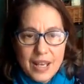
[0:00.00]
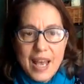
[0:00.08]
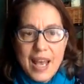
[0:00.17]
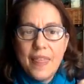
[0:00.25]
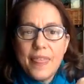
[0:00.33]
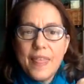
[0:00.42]

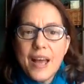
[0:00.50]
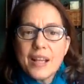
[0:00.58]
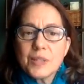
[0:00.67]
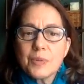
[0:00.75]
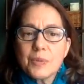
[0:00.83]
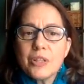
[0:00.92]
And
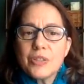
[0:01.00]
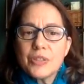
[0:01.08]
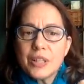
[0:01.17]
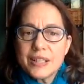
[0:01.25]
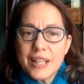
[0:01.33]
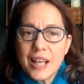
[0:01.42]
that's when you
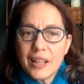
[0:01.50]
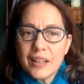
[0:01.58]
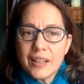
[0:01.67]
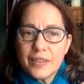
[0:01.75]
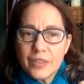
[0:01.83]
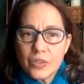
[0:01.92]
start
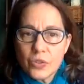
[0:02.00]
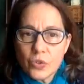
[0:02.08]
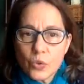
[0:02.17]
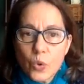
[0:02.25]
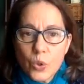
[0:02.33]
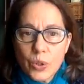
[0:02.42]
telling the
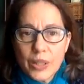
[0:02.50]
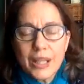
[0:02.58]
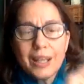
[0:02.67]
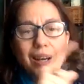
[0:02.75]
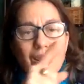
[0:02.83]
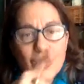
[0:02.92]

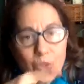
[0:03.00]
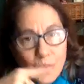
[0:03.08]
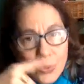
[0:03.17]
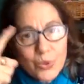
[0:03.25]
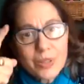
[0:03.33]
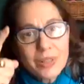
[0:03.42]
story,
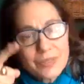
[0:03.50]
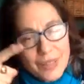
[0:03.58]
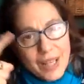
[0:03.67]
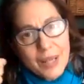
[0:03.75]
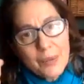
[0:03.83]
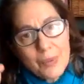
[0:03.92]
sort of
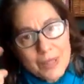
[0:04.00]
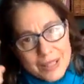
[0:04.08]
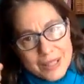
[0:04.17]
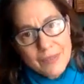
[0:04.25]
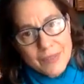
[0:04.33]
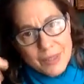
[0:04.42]
like what
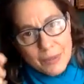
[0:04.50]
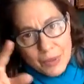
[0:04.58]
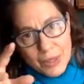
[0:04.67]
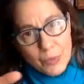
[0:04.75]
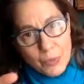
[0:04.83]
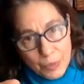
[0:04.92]
Steve did
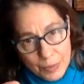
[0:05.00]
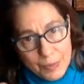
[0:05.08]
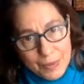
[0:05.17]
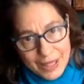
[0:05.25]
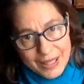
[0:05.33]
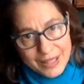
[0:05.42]
with the whoopie
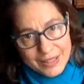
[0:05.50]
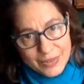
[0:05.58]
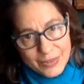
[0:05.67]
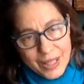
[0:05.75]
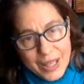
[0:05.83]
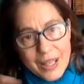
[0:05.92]
pies,
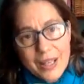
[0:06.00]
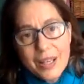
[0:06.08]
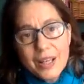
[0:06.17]
right?